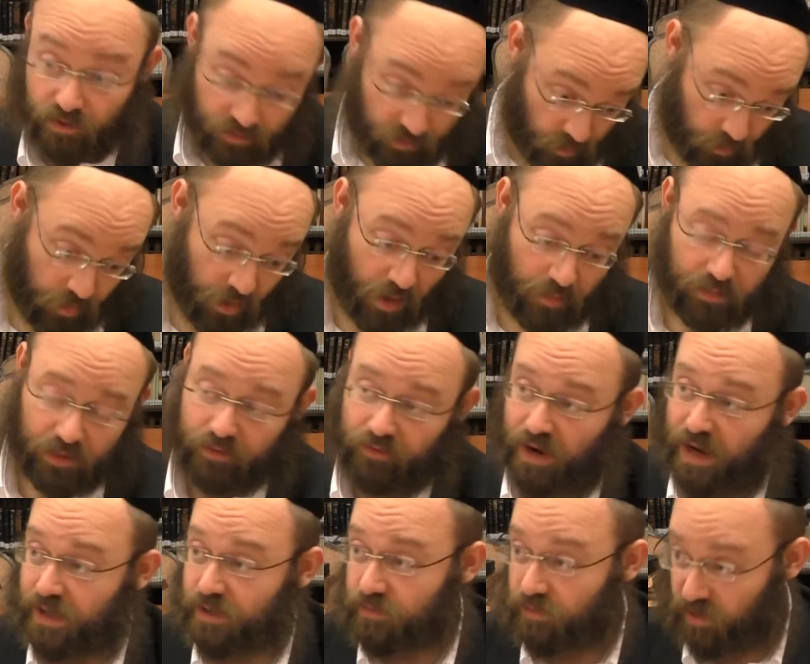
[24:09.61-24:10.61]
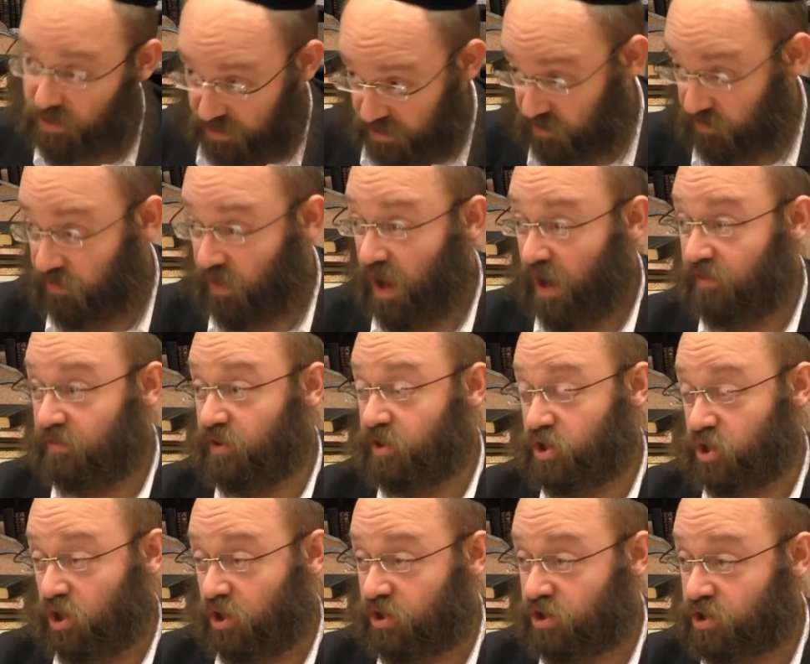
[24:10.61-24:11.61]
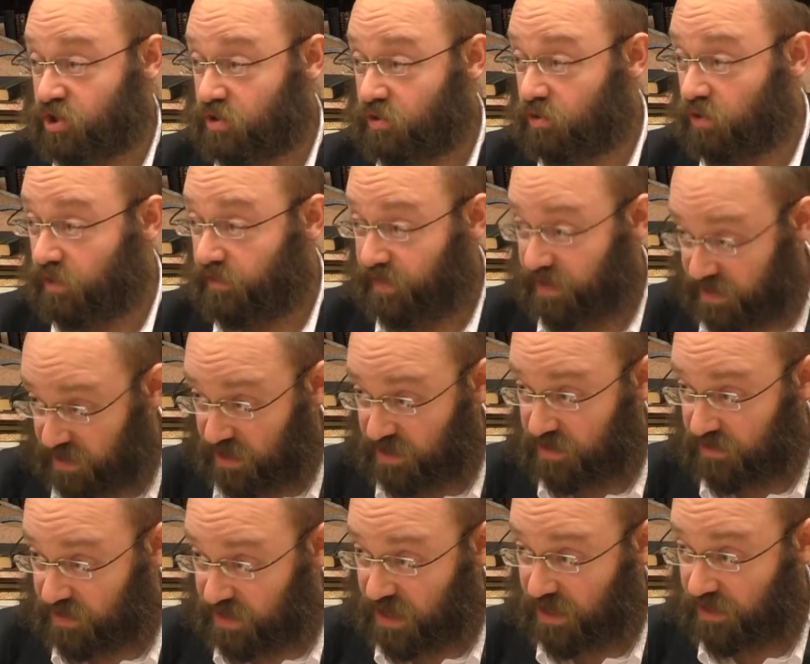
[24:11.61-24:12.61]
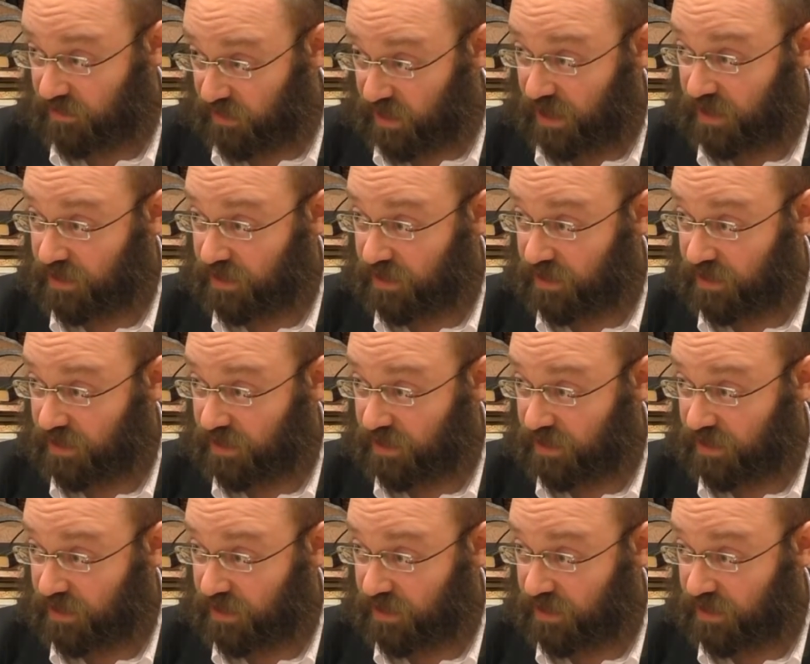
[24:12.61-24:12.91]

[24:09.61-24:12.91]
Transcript: You're probably right, because it's five in Lashana Shemgulim. It says it's Altim